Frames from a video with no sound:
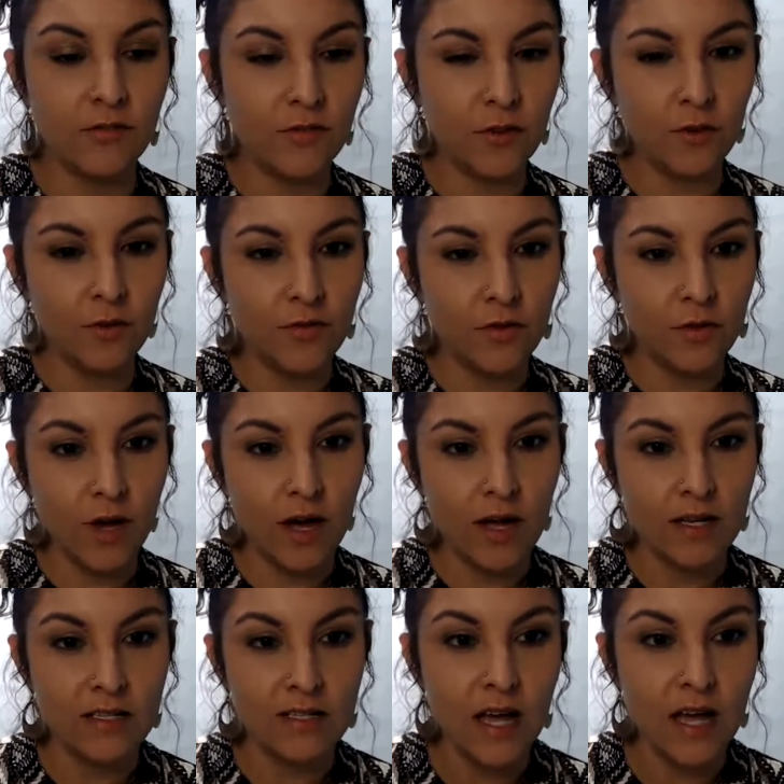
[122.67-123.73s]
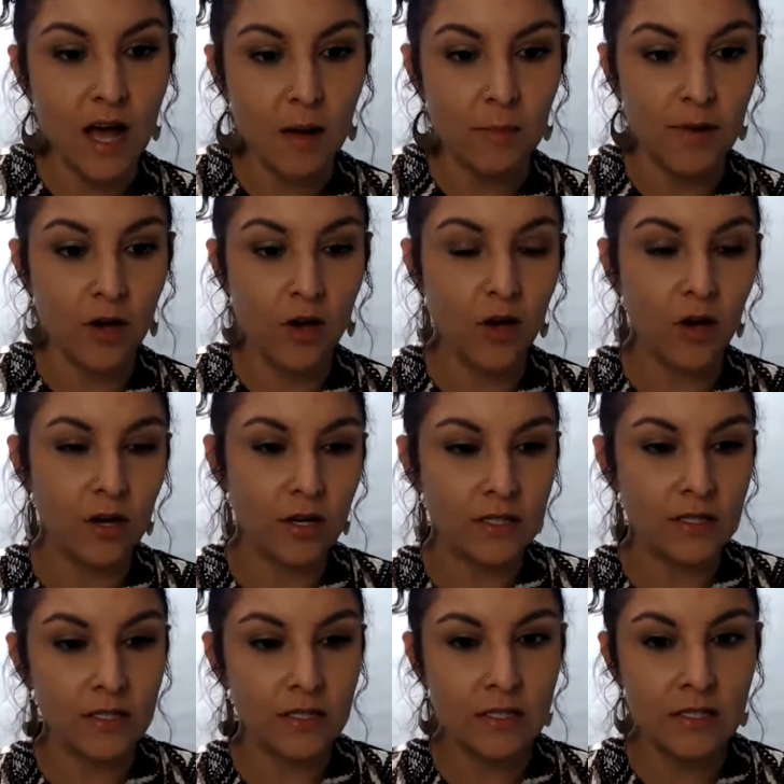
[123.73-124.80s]
few of you guys hopping
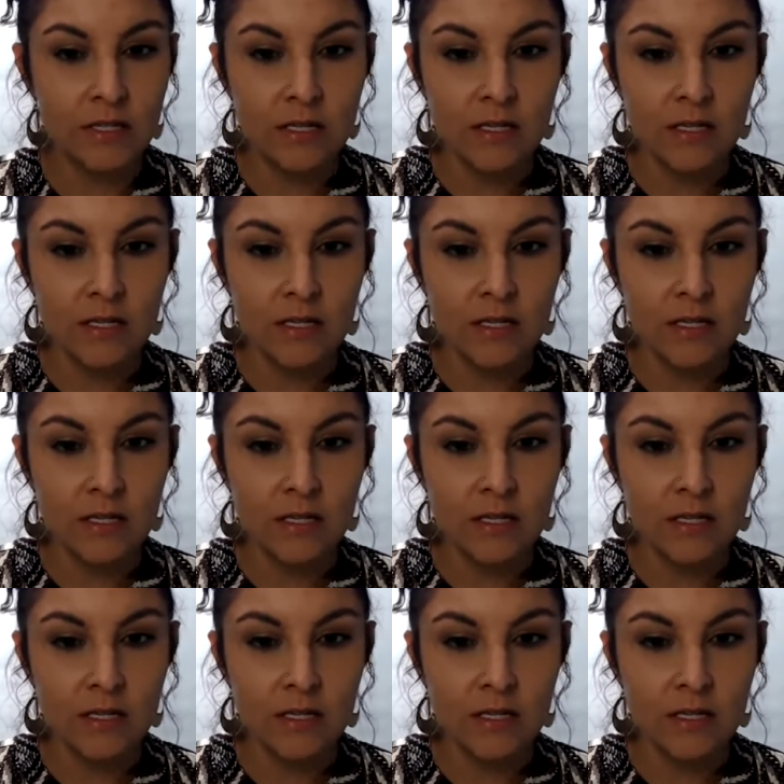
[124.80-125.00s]
on.